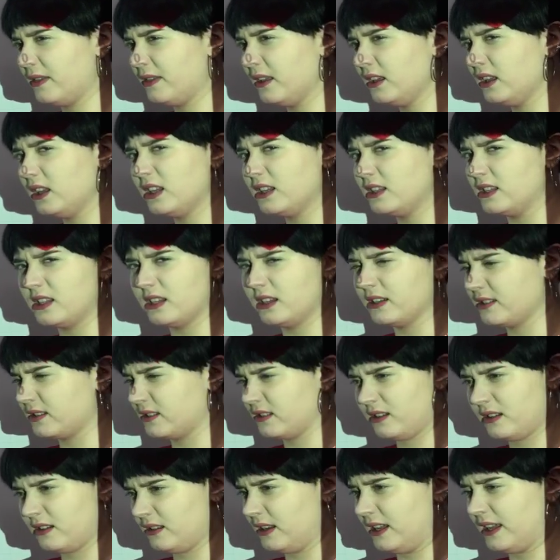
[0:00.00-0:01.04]
I think he does
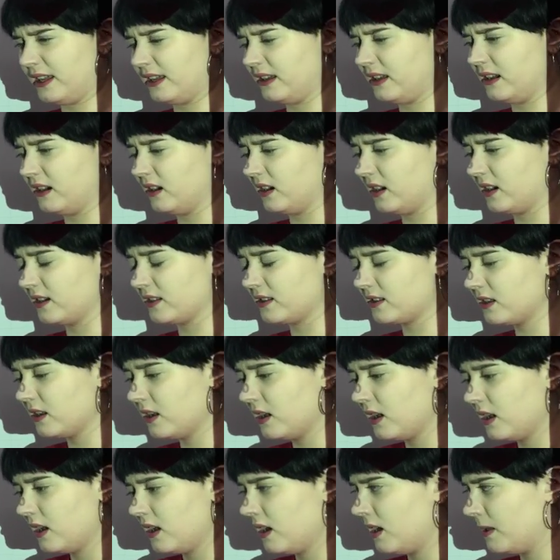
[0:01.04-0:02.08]
not like cars."
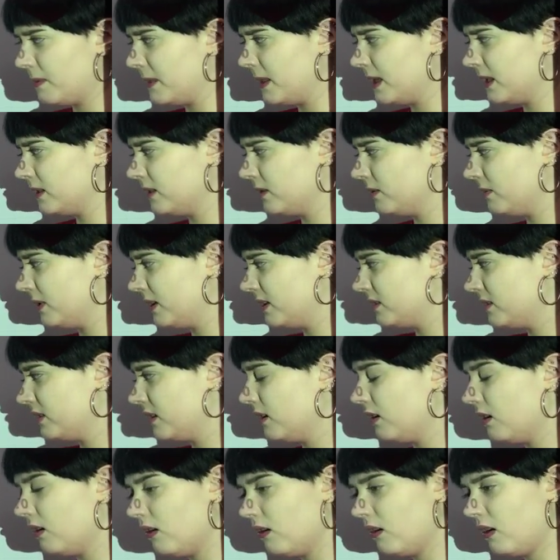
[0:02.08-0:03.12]
And then you might
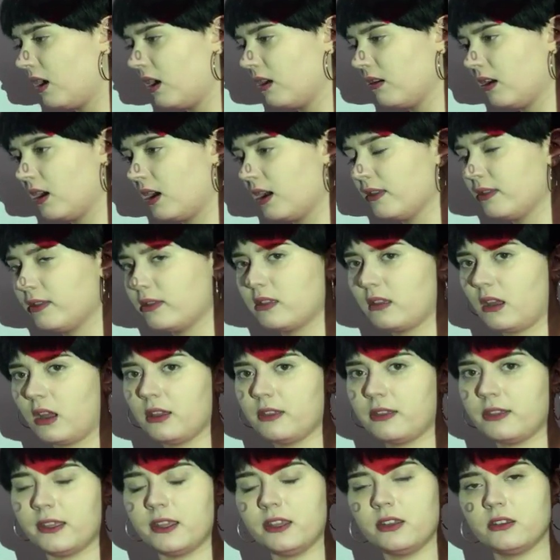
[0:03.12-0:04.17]
say, "Oh,
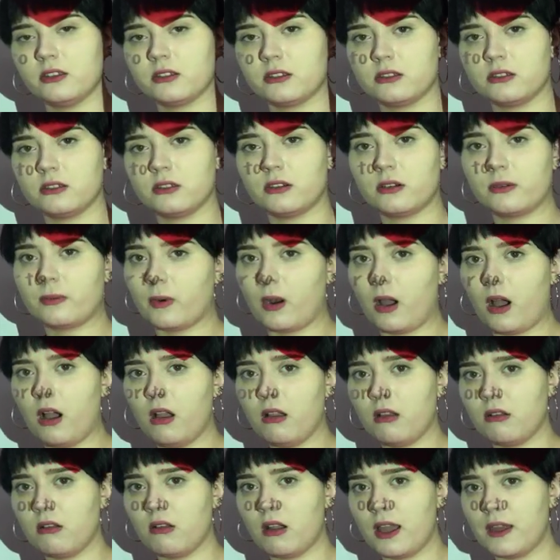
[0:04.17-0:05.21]
I think you're
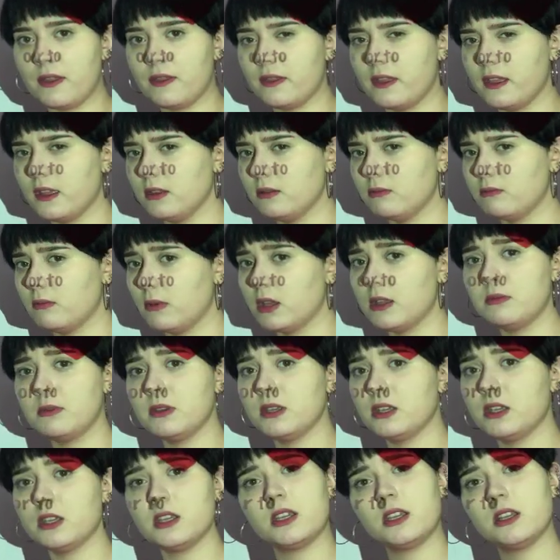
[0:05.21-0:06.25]
wrong. I think
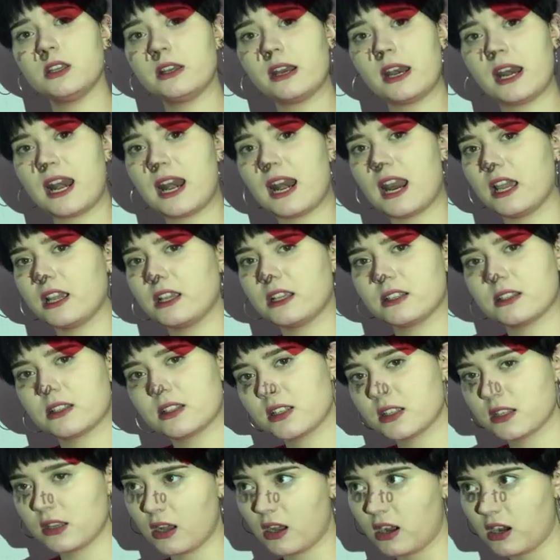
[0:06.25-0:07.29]
maybe he
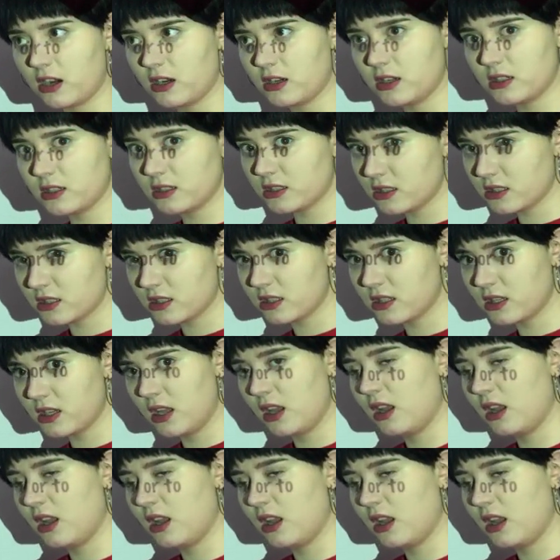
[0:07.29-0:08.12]
likes cars."